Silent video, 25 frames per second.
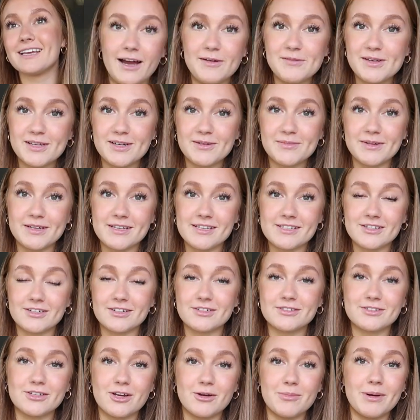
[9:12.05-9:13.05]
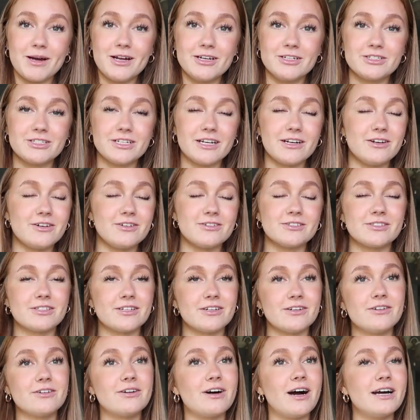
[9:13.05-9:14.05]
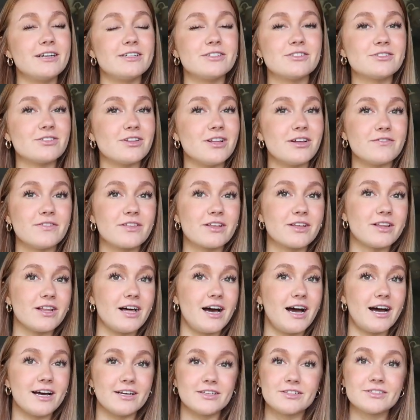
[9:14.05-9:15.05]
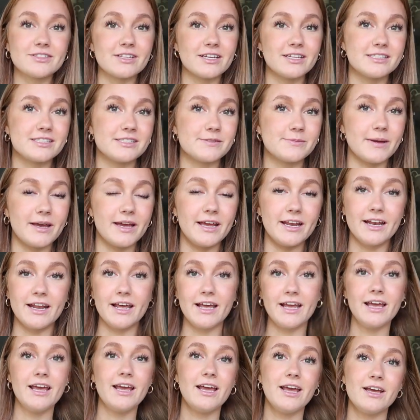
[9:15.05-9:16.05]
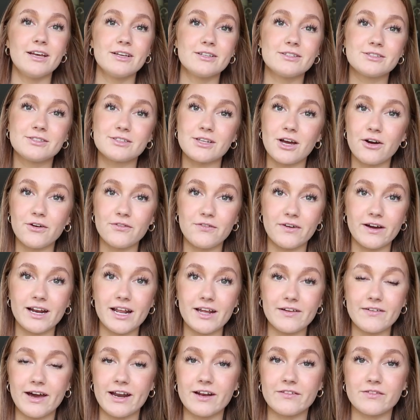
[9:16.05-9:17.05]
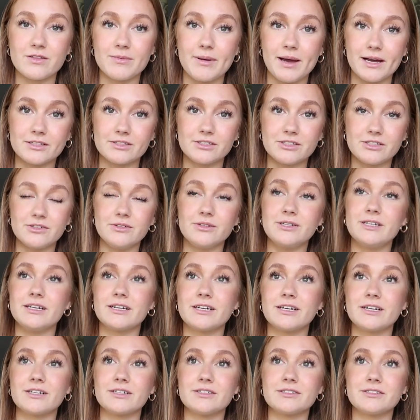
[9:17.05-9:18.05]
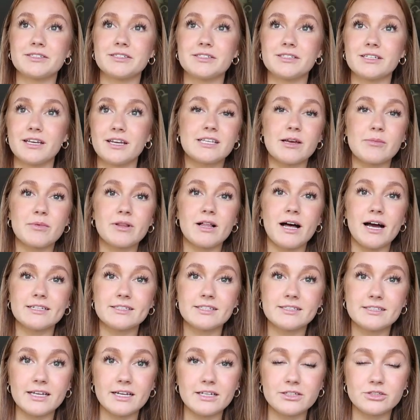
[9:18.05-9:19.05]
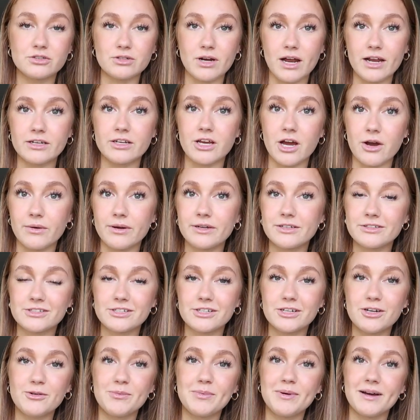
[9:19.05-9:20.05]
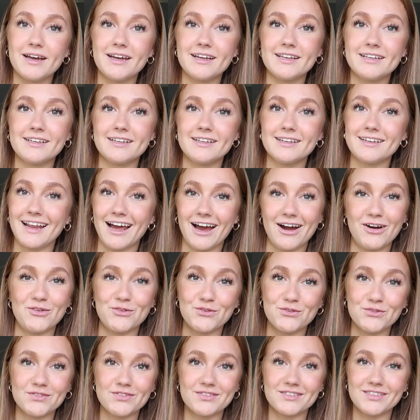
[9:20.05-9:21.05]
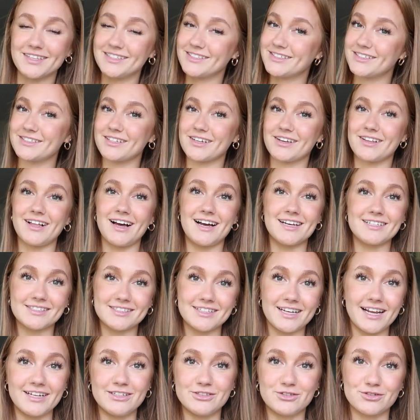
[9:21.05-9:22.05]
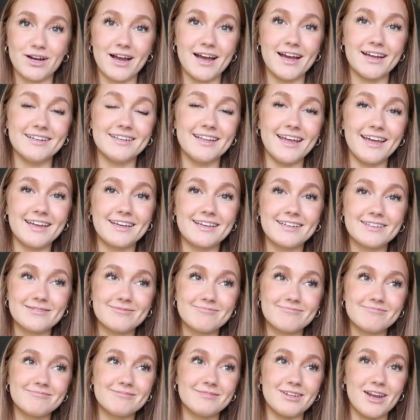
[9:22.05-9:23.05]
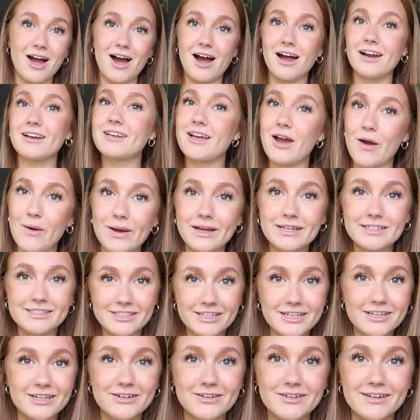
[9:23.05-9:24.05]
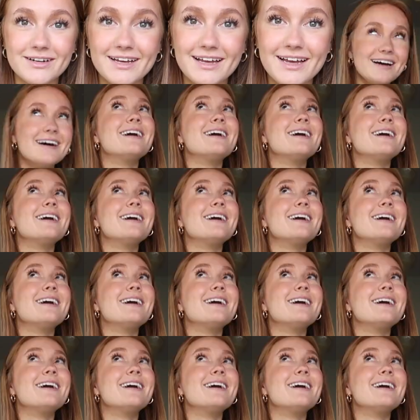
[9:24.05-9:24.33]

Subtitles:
I'm gonna miss her so much, and also I just love the class. It's been so fun. I've had it for the past 2 years. Some classes I dread going to, but now this is a class that I dread like not going to.